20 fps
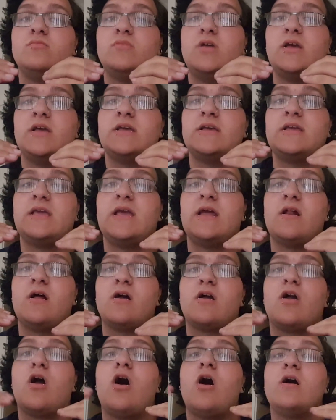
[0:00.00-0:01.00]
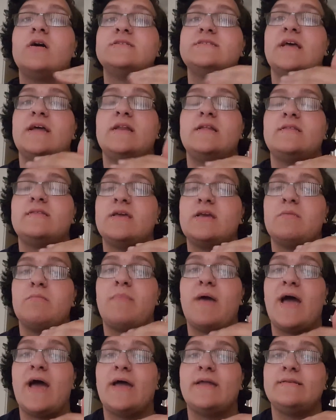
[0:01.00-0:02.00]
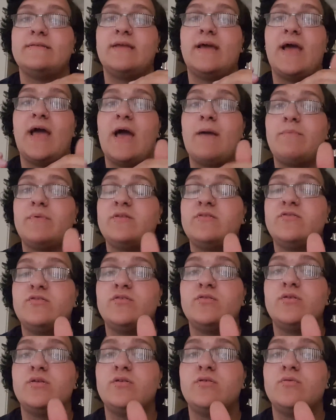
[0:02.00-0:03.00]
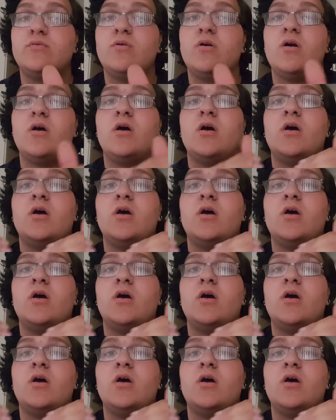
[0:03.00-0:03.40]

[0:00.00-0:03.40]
It cannot cause anything bad to happen to you.